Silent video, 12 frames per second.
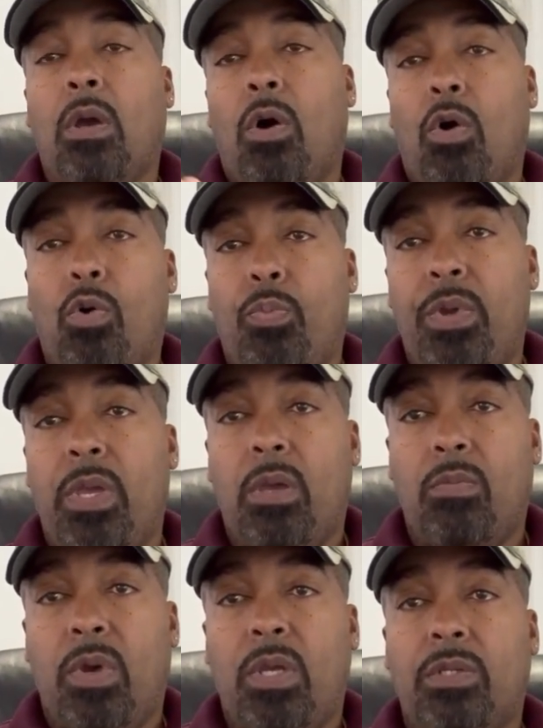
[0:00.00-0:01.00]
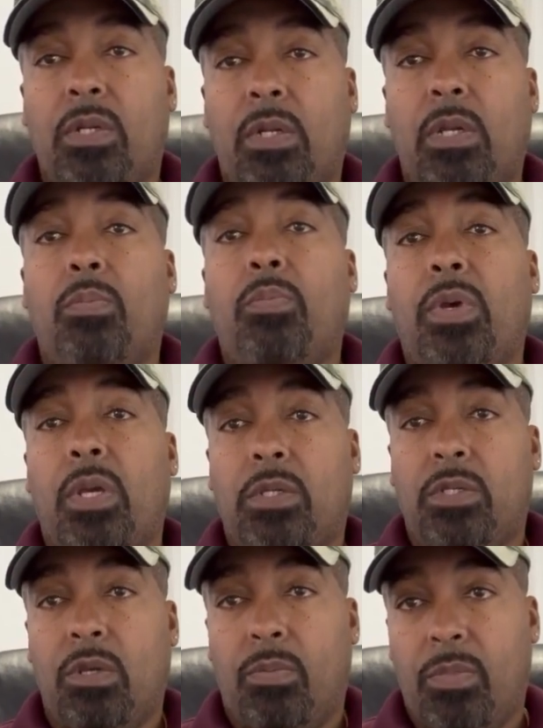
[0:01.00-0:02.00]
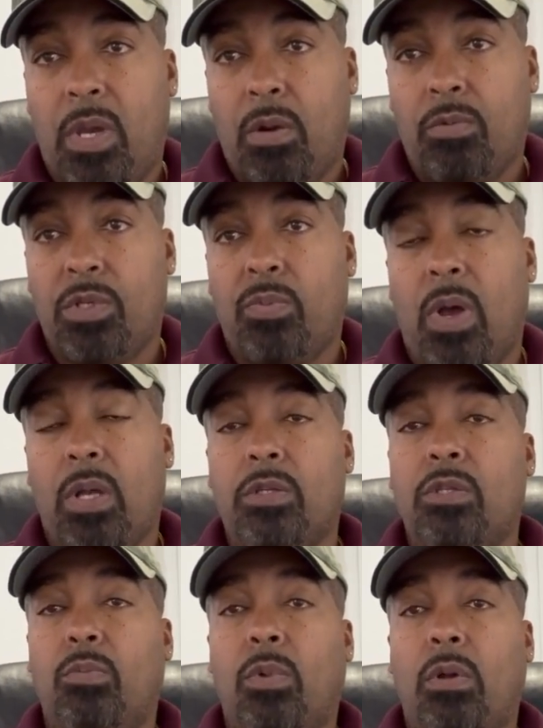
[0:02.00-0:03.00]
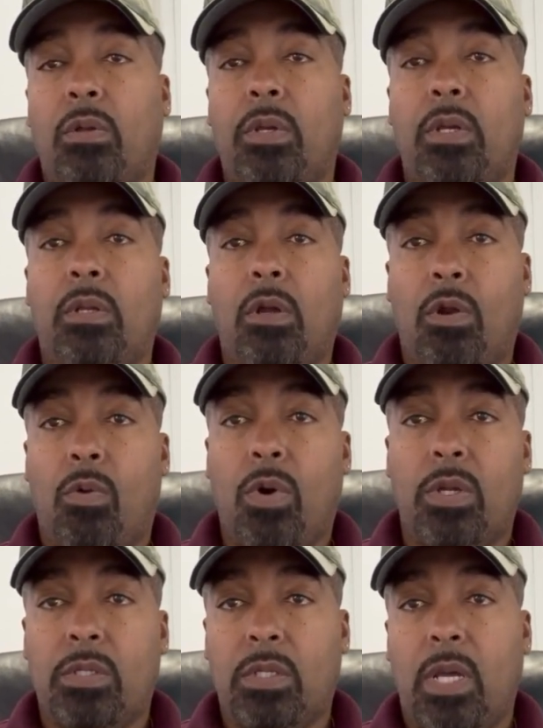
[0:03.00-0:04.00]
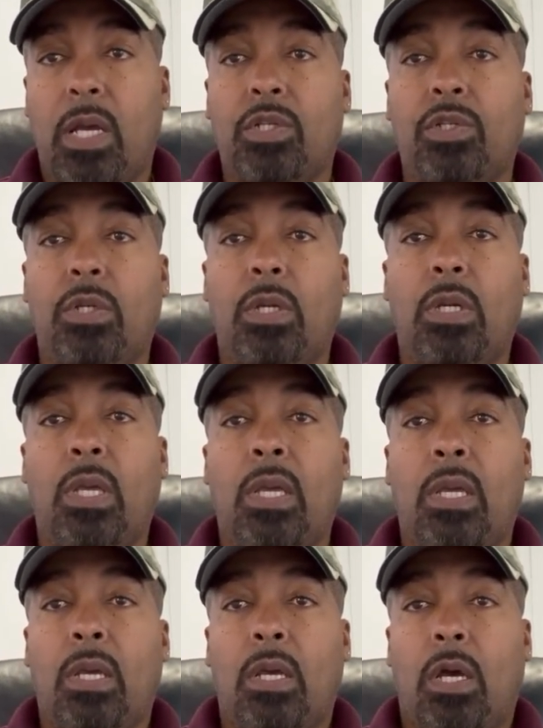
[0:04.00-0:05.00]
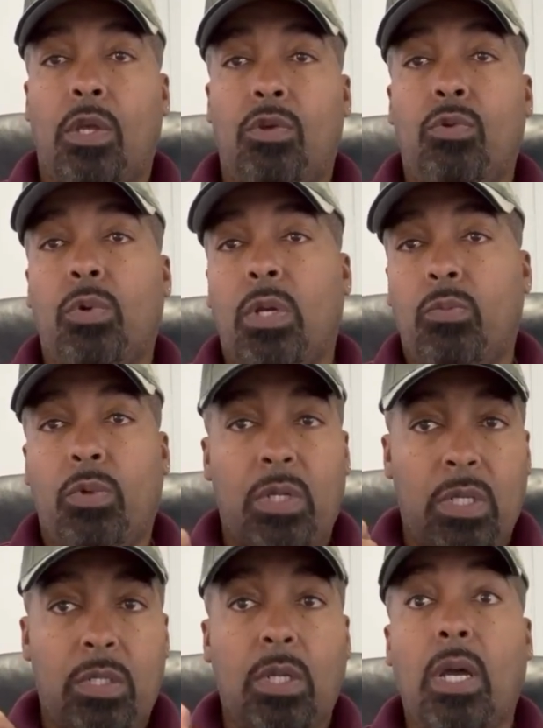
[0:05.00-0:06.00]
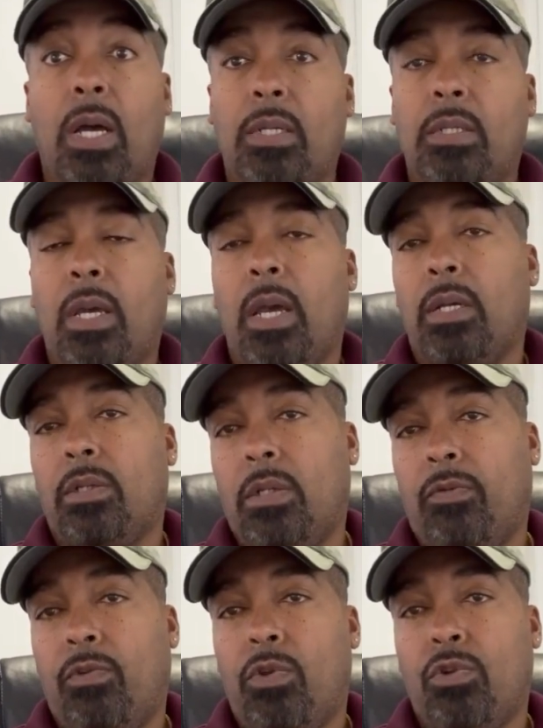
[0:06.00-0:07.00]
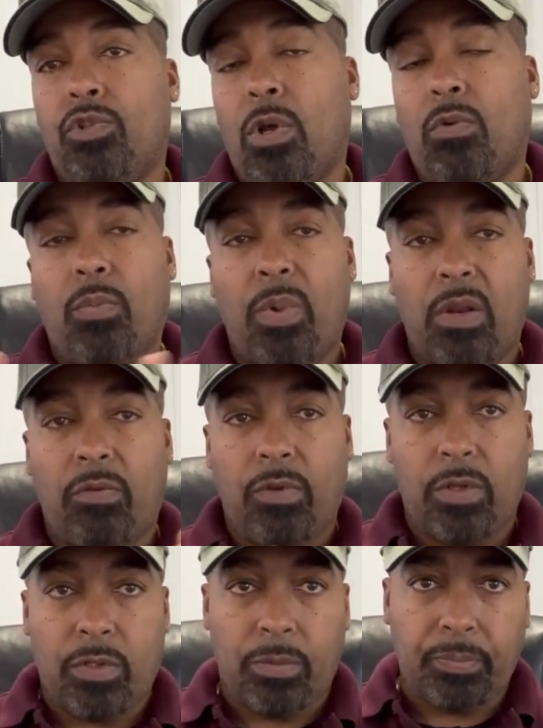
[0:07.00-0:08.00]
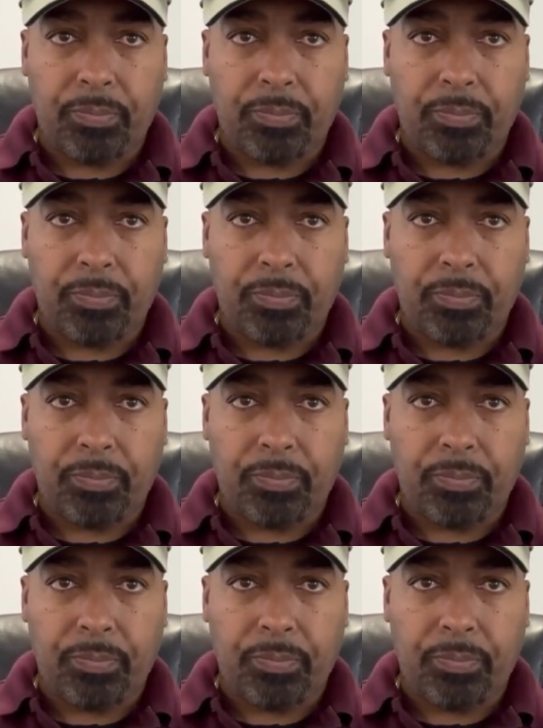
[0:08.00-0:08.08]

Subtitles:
OPM basically picks up that responsibility, and they're the ones that actually you would need to contact for your general benefits.